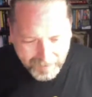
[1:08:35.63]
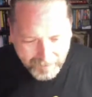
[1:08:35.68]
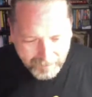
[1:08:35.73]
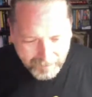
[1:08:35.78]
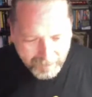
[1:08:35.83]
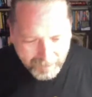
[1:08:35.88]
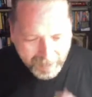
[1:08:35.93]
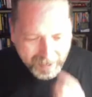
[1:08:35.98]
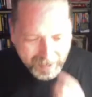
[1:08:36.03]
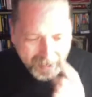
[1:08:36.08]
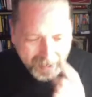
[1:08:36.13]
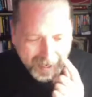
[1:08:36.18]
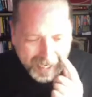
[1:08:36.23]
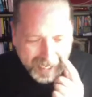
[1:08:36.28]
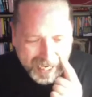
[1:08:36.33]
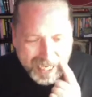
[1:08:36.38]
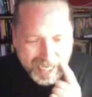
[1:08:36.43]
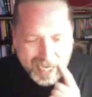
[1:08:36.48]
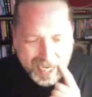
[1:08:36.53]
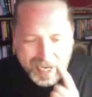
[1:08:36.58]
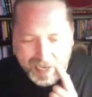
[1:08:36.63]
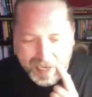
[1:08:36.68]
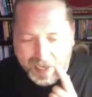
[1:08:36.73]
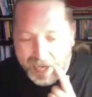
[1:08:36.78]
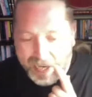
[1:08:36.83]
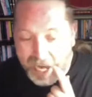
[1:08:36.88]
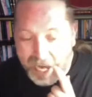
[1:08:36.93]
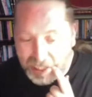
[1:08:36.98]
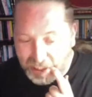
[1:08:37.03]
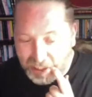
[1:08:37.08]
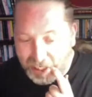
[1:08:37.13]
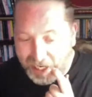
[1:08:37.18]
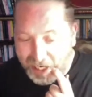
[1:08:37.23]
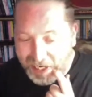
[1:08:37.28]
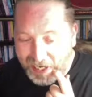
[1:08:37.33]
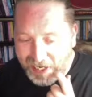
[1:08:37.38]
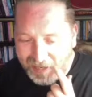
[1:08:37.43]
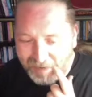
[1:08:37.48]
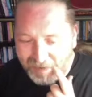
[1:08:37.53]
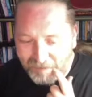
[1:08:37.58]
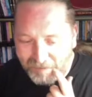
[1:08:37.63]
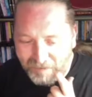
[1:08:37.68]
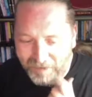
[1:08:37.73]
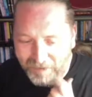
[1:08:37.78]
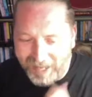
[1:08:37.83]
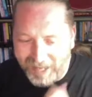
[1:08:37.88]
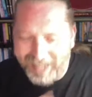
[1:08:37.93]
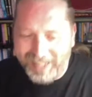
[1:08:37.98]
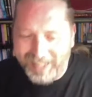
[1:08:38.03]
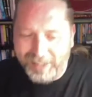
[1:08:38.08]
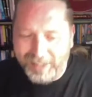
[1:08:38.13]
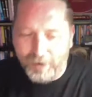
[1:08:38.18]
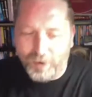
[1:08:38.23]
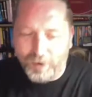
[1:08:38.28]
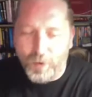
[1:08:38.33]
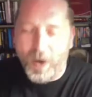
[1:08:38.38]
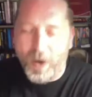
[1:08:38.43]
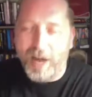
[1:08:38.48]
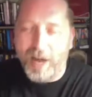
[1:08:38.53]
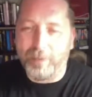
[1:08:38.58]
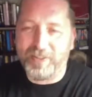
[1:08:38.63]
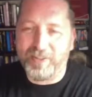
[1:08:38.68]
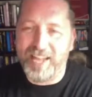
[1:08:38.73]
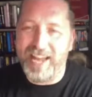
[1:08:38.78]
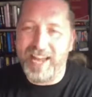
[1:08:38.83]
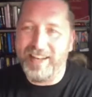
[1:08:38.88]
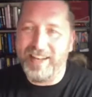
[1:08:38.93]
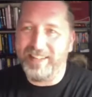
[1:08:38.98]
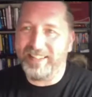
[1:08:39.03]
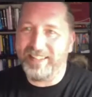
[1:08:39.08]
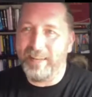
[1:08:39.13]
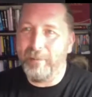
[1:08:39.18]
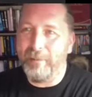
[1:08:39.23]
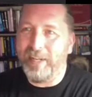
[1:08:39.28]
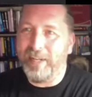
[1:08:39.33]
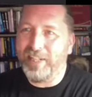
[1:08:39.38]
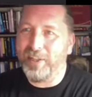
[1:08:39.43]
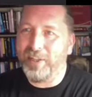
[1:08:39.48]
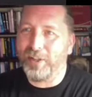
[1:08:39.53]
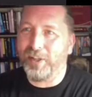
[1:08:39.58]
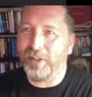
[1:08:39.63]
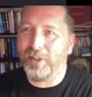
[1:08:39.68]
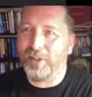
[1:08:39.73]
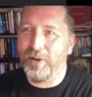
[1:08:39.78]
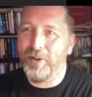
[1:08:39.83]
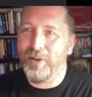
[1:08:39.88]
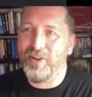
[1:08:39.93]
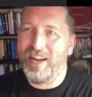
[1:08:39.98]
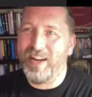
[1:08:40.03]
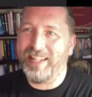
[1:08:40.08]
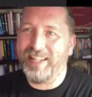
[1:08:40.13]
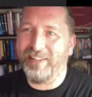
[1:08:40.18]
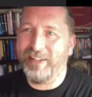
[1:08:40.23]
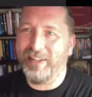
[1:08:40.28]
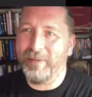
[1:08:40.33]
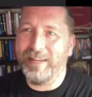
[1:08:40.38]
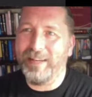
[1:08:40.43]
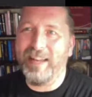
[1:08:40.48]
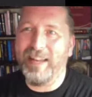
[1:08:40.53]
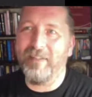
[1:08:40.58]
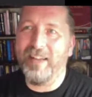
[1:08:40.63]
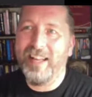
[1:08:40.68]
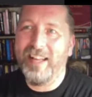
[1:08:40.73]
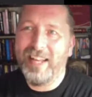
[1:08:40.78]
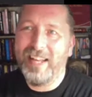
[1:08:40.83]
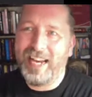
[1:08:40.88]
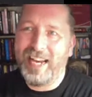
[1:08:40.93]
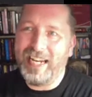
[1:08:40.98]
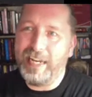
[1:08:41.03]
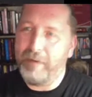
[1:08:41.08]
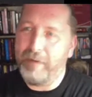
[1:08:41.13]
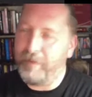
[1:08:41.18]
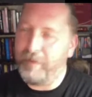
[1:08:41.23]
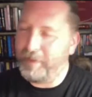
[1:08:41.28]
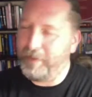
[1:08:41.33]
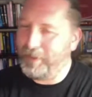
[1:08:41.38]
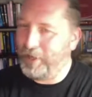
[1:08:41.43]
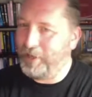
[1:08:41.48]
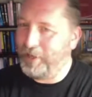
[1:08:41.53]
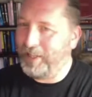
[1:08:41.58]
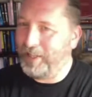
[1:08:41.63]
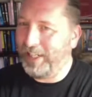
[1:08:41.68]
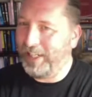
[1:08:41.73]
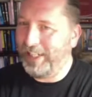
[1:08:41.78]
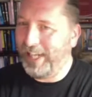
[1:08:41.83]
but he actually got quite upset that somebody took a contract on him and he never returned to the